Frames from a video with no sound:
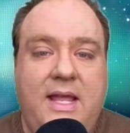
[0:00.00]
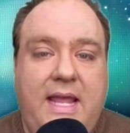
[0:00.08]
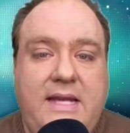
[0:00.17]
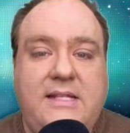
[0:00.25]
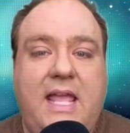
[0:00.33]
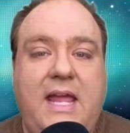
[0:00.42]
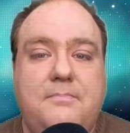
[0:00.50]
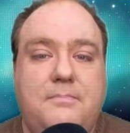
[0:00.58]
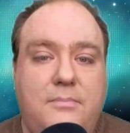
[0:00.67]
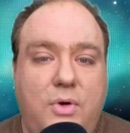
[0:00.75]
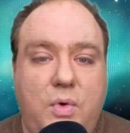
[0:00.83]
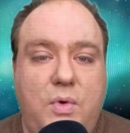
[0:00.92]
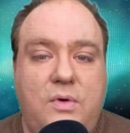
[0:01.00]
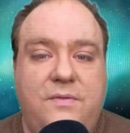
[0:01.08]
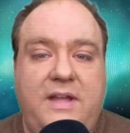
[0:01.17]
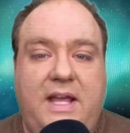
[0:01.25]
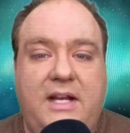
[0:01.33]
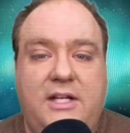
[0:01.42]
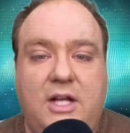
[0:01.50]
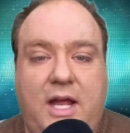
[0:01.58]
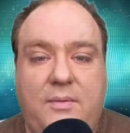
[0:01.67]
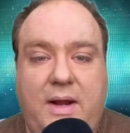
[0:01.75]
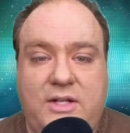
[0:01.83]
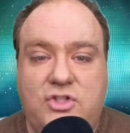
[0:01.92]
It can move in a
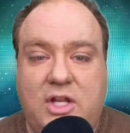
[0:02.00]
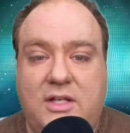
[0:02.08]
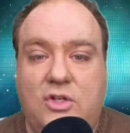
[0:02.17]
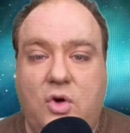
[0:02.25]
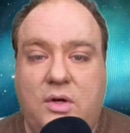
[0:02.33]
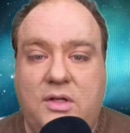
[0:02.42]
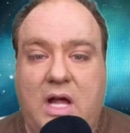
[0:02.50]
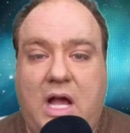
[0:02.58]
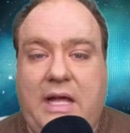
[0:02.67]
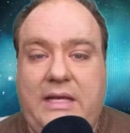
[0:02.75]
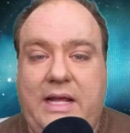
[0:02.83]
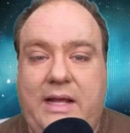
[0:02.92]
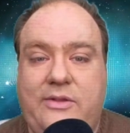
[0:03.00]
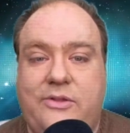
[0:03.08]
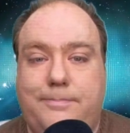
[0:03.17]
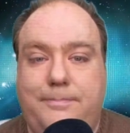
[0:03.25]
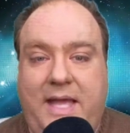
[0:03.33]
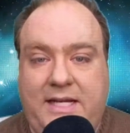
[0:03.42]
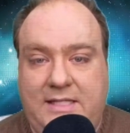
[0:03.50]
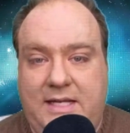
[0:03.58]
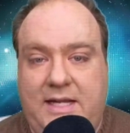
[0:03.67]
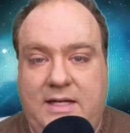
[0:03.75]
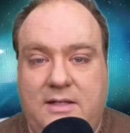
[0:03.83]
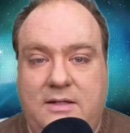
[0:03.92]
direction you're not
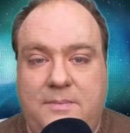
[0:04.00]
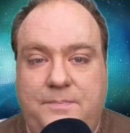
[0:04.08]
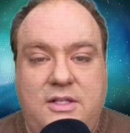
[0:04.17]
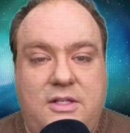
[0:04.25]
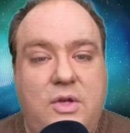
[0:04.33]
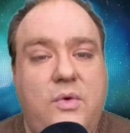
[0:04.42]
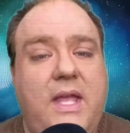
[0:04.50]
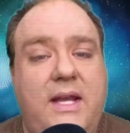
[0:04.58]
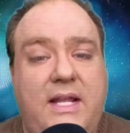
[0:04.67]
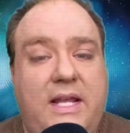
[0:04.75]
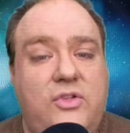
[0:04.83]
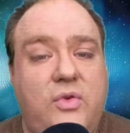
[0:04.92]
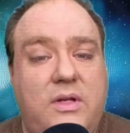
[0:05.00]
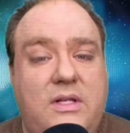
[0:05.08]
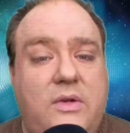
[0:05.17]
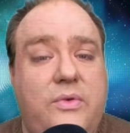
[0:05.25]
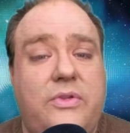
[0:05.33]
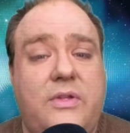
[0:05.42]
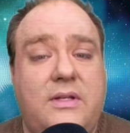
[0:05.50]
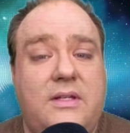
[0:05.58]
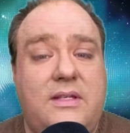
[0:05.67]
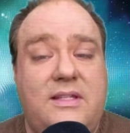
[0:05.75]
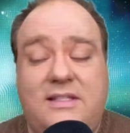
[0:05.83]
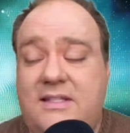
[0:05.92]
expecting. You can introduce
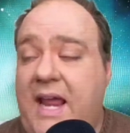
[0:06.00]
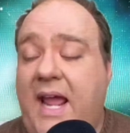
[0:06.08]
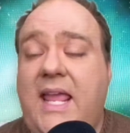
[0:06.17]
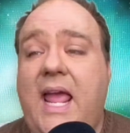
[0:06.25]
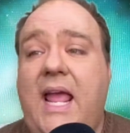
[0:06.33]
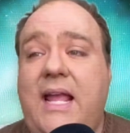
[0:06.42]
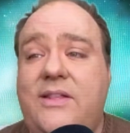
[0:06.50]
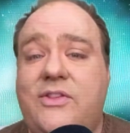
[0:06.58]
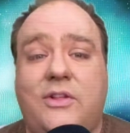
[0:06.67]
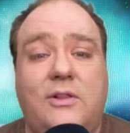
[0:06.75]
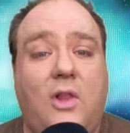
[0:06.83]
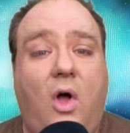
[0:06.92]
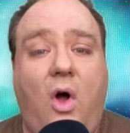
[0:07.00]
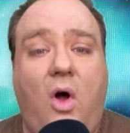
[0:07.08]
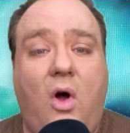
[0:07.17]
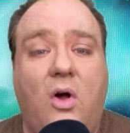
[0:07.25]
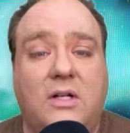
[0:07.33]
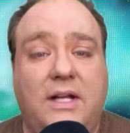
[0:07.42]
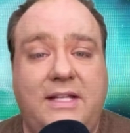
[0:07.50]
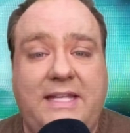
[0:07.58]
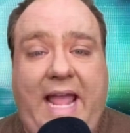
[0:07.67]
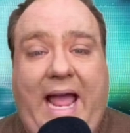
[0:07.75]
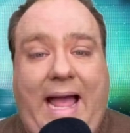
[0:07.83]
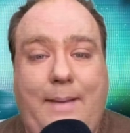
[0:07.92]
decades long
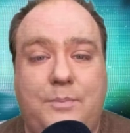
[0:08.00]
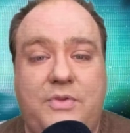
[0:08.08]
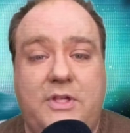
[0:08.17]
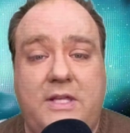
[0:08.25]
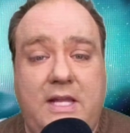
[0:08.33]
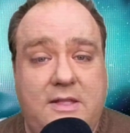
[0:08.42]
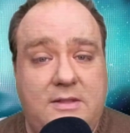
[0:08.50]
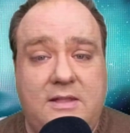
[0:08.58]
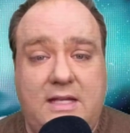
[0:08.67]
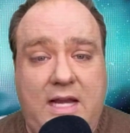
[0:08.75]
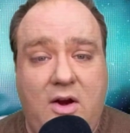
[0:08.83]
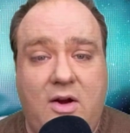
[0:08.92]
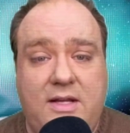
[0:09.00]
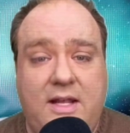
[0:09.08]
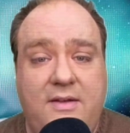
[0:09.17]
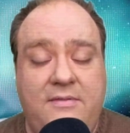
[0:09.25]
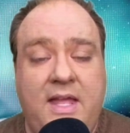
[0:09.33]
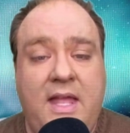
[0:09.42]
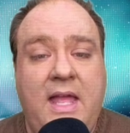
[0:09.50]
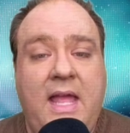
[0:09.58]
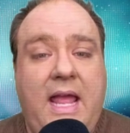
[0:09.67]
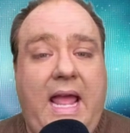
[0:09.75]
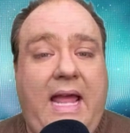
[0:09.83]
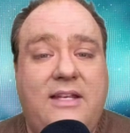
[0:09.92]
gaps in the narrative,
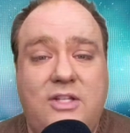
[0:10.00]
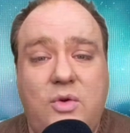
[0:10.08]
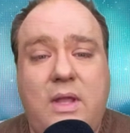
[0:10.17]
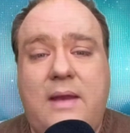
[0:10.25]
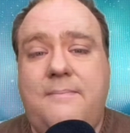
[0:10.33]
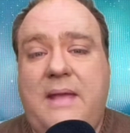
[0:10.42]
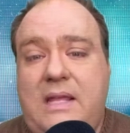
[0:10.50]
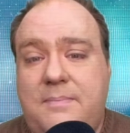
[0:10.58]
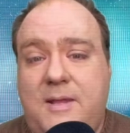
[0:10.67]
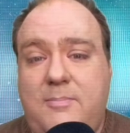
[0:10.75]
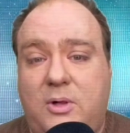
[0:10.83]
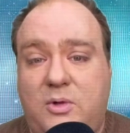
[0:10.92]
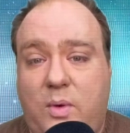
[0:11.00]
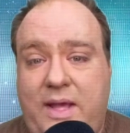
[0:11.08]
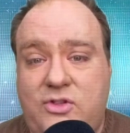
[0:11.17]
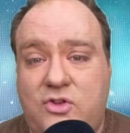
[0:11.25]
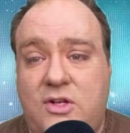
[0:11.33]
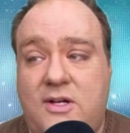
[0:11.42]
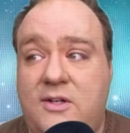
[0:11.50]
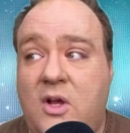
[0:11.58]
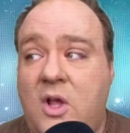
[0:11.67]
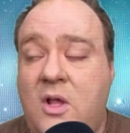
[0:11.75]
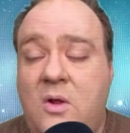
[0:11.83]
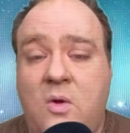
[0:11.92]
and you can make people question
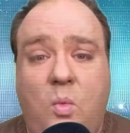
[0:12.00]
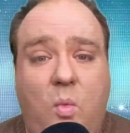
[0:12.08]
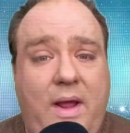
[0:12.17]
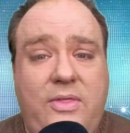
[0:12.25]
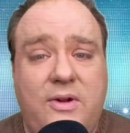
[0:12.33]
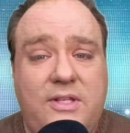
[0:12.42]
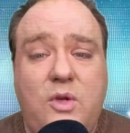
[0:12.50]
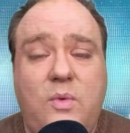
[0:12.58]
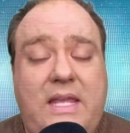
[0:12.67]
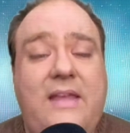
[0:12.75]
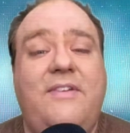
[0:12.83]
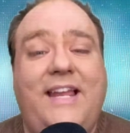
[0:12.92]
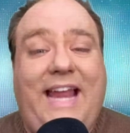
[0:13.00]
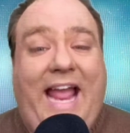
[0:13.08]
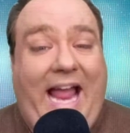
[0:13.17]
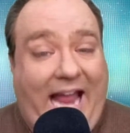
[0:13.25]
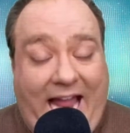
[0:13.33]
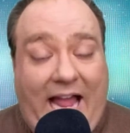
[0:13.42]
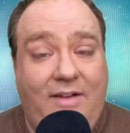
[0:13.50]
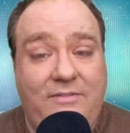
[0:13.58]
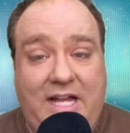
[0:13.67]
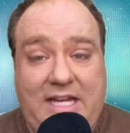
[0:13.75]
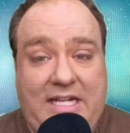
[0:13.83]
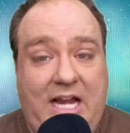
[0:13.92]
whether you even have
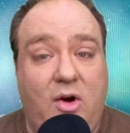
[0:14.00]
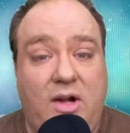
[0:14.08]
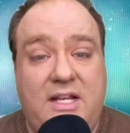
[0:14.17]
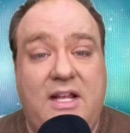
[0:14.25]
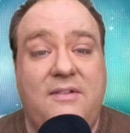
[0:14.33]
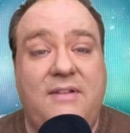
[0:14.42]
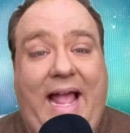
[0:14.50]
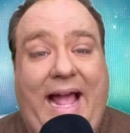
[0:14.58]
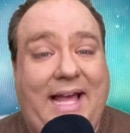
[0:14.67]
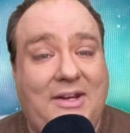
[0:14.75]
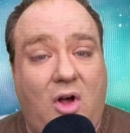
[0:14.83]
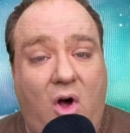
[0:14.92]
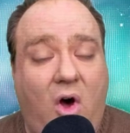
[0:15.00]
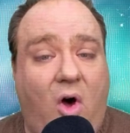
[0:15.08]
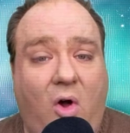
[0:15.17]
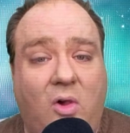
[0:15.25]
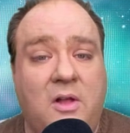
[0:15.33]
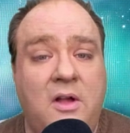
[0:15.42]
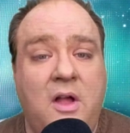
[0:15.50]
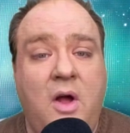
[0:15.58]
a narrative at all,